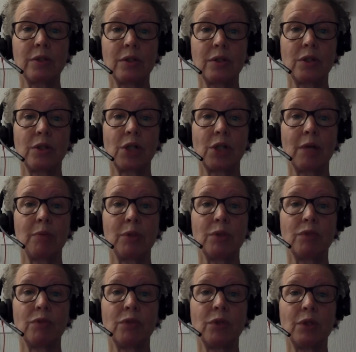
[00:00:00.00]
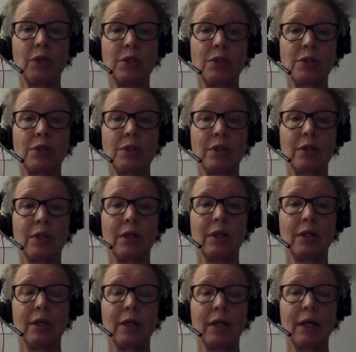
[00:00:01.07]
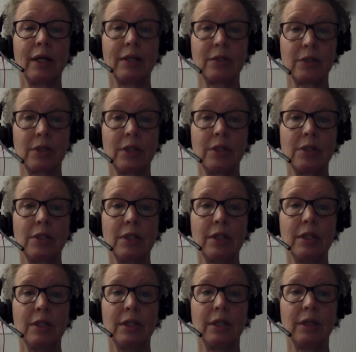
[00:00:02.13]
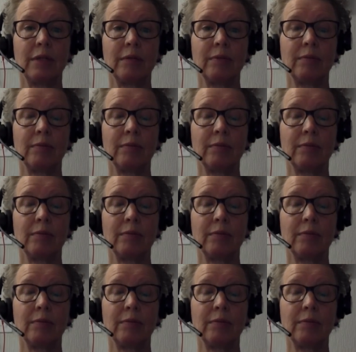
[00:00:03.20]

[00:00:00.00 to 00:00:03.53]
to the shepherd's voice and to his leading.